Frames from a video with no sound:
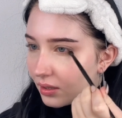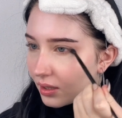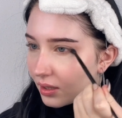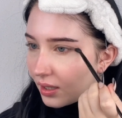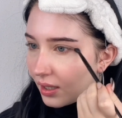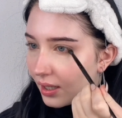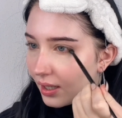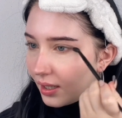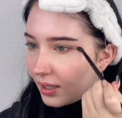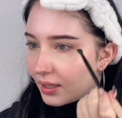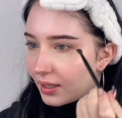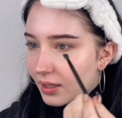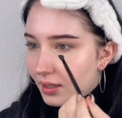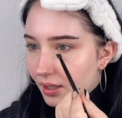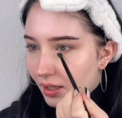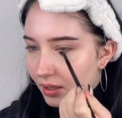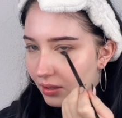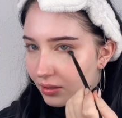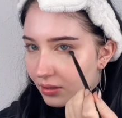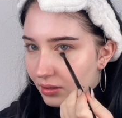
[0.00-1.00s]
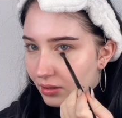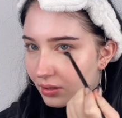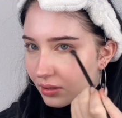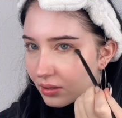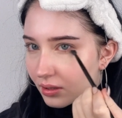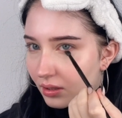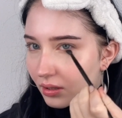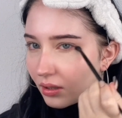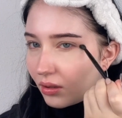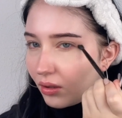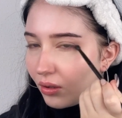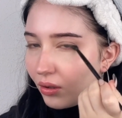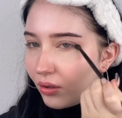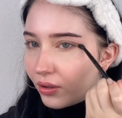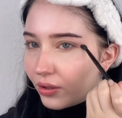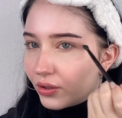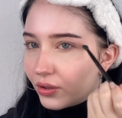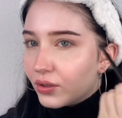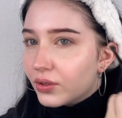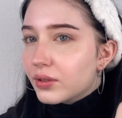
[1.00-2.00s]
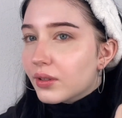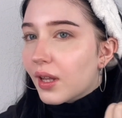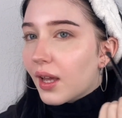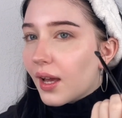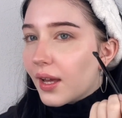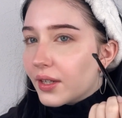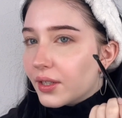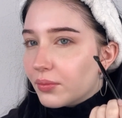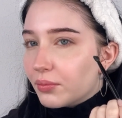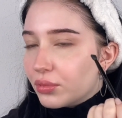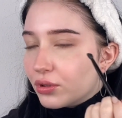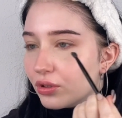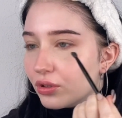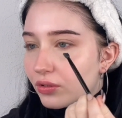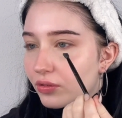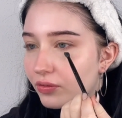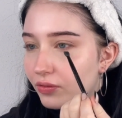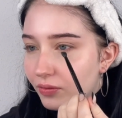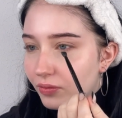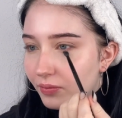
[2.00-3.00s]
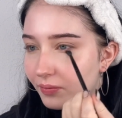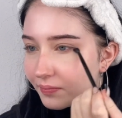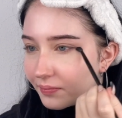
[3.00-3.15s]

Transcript: I gotta learn and improve.